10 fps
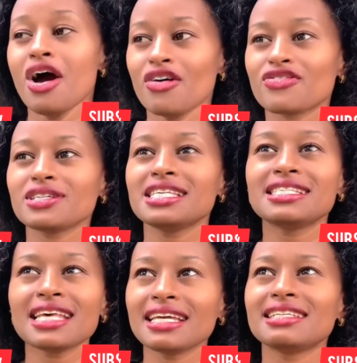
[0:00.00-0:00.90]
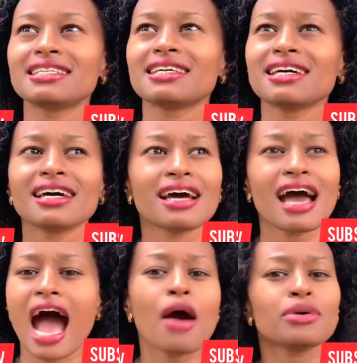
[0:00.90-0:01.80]
Of course, he said,
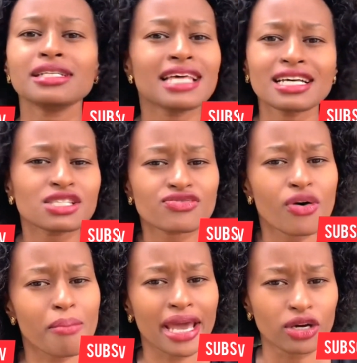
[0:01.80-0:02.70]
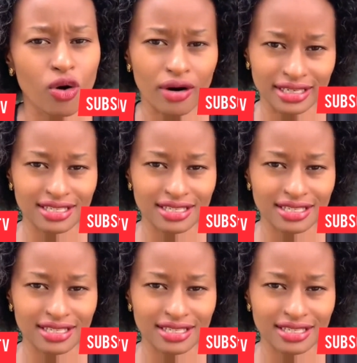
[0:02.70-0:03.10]
I will dance for my God.